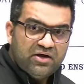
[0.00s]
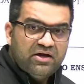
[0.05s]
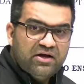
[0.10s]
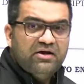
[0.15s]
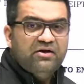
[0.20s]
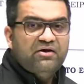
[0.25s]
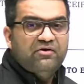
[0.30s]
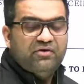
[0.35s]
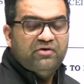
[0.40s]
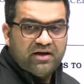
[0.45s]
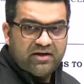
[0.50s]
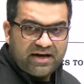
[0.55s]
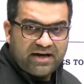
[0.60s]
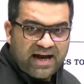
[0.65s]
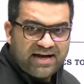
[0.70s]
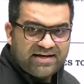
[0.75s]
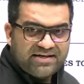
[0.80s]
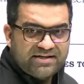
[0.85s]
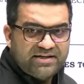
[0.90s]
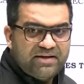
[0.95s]
right
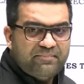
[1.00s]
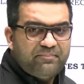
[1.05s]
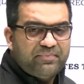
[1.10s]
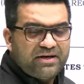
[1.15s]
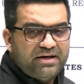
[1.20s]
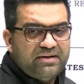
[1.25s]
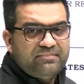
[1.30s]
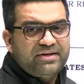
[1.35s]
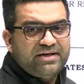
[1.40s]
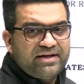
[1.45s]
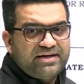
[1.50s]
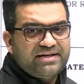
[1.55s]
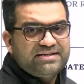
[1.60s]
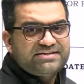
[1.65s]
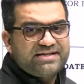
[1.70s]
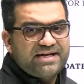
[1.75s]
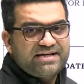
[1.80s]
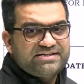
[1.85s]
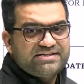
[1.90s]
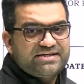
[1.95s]
in the preliminary stage
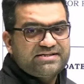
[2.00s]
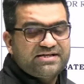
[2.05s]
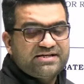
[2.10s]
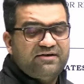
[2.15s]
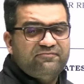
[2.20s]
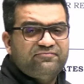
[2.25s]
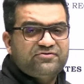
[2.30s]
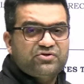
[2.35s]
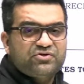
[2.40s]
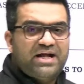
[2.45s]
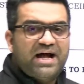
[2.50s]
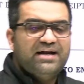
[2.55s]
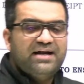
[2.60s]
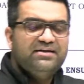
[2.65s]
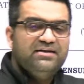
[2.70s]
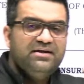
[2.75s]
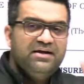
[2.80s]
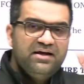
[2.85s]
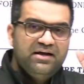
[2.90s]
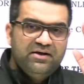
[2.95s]
itself, so that
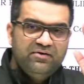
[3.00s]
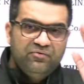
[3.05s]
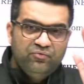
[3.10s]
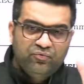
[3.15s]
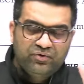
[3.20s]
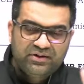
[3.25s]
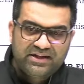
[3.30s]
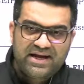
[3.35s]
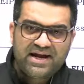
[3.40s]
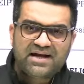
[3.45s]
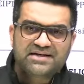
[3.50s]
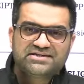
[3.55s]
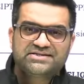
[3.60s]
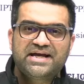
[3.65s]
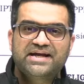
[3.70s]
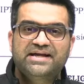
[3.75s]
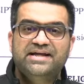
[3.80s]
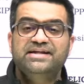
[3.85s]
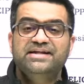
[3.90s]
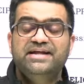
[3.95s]
they are
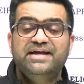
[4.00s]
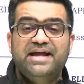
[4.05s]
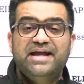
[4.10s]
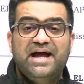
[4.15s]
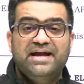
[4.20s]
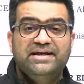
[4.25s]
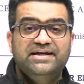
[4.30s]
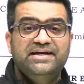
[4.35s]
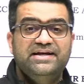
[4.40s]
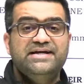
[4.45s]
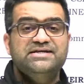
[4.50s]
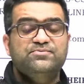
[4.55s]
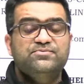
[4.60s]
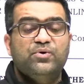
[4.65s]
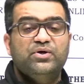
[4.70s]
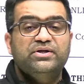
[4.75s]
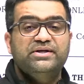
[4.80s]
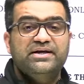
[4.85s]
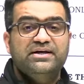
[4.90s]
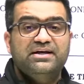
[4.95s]
checking the candidates for
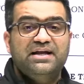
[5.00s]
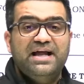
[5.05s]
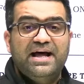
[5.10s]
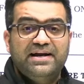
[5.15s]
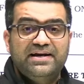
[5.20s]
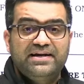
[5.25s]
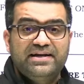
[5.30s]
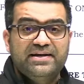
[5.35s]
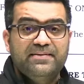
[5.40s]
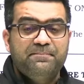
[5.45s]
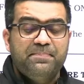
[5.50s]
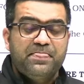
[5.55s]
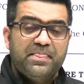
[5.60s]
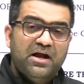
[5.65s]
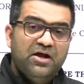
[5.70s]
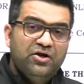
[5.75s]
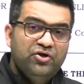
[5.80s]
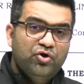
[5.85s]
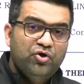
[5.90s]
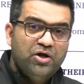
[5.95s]
their clarity.
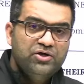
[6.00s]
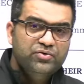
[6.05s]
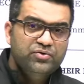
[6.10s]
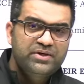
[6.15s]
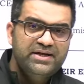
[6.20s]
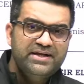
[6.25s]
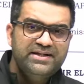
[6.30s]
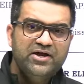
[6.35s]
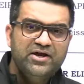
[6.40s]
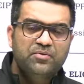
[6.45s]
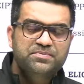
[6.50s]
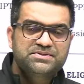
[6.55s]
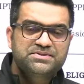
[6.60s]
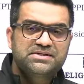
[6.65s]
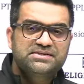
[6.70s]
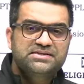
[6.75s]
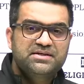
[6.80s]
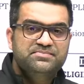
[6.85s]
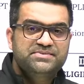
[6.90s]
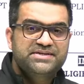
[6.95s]
Not only the optional
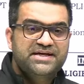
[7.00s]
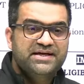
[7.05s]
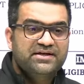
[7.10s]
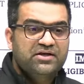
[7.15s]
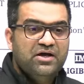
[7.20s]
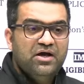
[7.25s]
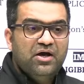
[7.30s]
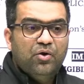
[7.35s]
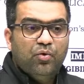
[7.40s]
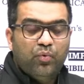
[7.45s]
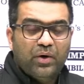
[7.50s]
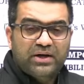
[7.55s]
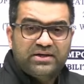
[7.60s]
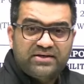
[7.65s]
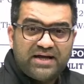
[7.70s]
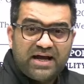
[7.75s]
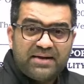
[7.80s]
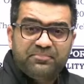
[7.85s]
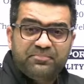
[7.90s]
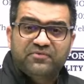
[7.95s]
subject, what
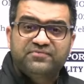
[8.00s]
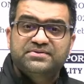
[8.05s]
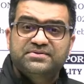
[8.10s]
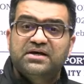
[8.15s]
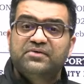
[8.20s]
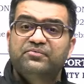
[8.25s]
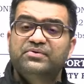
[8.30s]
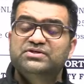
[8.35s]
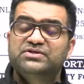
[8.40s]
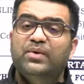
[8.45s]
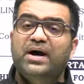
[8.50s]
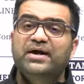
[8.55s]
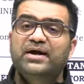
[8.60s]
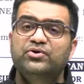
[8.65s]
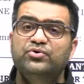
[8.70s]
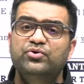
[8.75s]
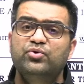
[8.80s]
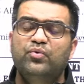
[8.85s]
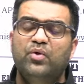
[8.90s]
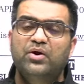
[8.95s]
type of service, why do you
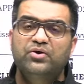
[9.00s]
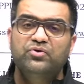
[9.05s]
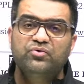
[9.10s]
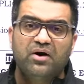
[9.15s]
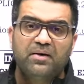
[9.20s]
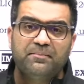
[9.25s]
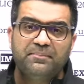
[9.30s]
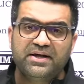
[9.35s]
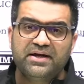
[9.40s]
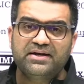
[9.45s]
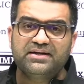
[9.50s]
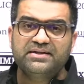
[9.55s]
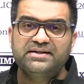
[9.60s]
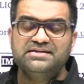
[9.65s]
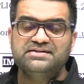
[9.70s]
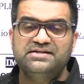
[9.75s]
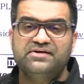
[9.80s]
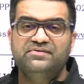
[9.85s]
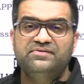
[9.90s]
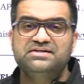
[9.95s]
want to appear in the
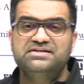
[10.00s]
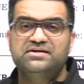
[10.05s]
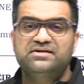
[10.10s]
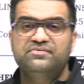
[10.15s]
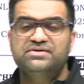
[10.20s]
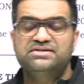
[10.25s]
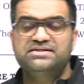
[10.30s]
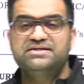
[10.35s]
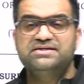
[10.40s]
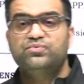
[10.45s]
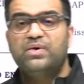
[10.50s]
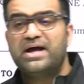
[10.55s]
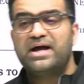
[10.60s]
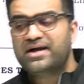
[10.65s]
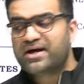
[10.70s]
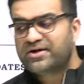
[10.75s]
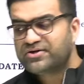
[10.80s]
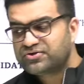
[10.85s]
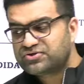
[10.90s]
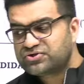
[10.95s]
civil services, why are
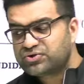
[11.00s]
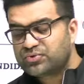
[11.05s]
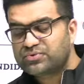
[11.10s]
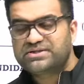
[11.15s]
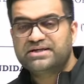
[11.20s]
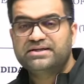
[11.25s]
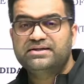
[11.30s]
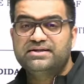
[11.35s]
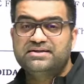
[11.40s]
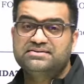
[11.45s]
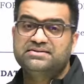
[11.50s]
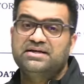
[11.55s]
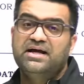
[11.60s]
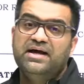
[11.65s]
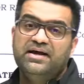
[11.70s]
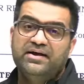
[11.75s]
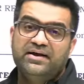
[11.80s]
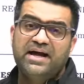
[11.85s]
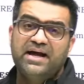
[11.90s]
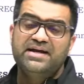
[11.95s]
you choosing this,
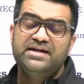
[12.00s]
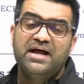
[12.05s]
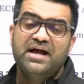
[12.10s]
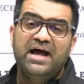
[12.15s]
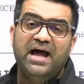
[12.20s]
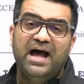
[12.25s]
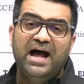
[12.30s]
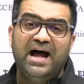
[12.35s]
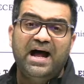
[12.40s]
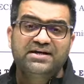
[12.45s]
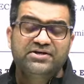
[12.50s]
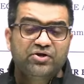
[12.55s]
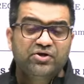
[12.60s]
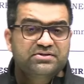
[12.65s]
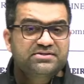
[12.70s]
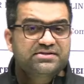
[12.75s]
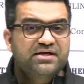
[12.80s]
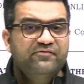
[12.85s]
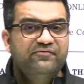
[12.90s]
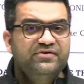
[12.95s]
right? And your
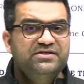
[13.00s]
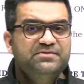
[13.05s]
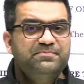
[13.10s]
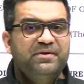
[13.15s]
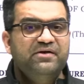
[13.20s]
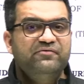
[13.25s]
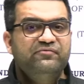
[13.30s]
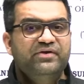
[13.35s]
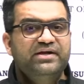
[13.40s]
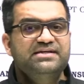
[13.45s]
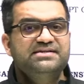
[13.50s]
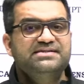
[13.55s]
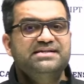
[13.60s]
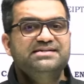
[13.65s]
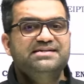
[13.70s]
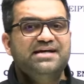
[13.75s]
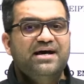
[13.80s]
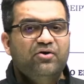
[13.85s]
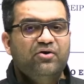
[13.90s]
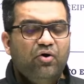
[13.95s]
service preferences are
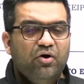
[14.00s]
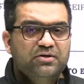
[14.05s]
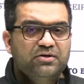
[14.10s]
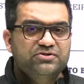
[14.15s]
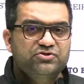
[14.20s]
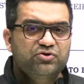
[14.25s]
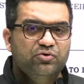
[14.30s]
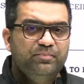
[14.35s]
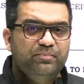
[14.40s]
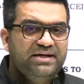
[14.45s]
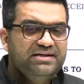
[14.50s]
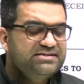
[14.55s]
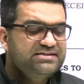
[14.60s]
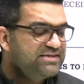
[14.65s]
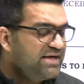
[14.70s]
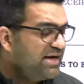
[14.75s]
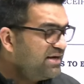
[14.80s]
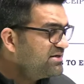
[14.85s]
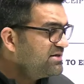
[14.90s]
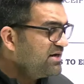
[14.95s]
also being
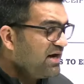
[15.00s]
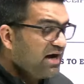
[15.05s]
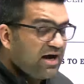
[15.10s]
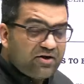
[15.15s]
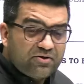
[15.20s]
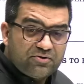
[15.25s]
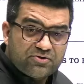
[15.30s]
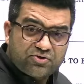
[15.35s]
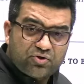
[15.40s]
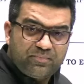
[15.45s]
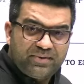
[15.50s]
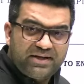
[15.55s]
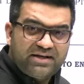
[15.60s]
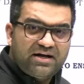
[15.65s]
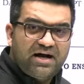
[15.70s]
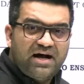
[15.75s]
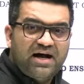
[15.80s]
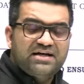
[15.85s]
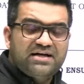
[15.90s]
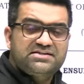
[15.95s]
checked, also being
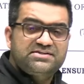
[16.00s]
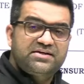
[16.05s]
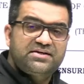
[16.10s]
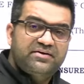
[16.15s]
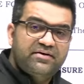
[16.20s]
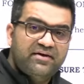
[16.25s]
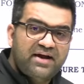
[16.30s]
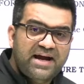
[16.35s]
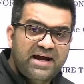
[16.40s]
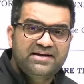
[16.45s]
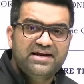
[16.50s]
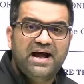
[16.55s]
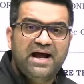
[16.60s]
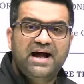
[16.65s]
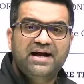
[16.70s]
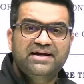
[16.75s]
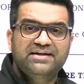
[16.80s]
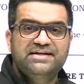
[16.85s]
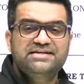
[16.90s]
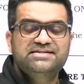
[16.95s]
asked right at
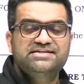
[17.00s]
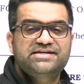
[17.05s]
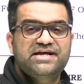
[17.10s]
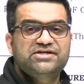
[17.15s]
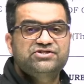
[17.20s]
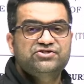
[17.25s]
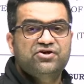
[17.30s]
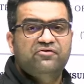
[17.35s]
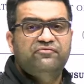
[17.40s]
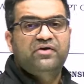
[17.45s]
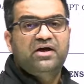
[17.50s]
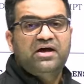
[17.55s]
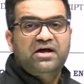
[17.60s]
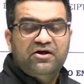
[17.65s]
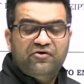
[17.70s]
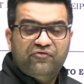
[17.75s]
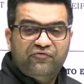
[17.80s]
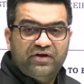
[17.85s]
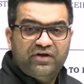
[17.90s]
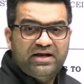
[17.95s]
the stage of
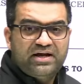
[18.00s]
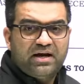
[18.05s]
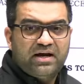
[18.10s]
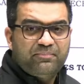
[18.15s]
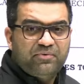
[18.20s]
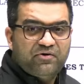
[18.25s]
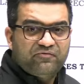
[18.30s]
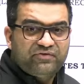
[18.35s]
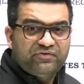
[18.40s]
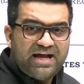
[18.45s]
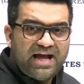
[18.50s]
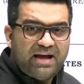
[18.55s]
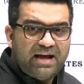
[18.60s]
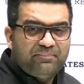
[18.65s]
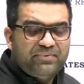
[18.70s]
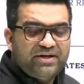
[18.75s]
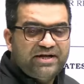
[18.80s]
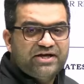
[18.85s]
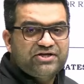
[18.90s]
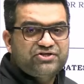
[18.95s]
filling up of the
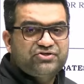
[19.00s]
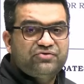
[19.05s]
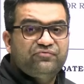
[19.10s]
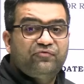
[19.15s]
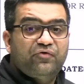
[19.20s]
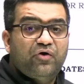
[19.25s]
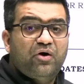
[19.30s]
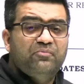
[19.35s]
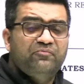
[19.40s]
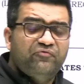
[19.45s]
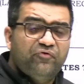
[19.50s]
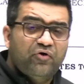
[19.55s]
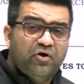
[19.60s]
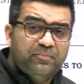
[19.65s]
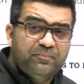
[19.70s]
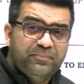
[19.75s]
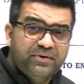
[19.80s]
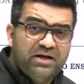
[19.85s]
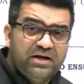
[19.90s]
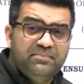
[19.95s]
application form for
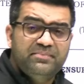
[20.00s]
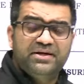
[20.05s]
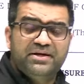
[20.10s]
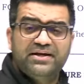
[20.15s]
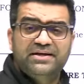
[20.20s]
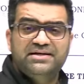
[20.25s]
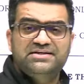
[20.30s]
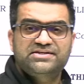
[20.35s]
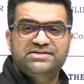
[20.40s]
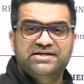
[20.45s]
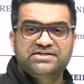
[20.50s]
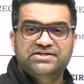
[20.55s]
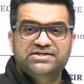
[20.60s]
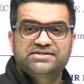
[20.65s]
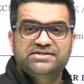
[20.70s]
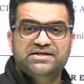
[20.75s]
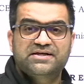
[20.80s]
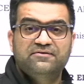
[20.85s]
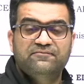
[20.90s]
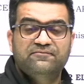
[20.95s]
preliminary stage itself.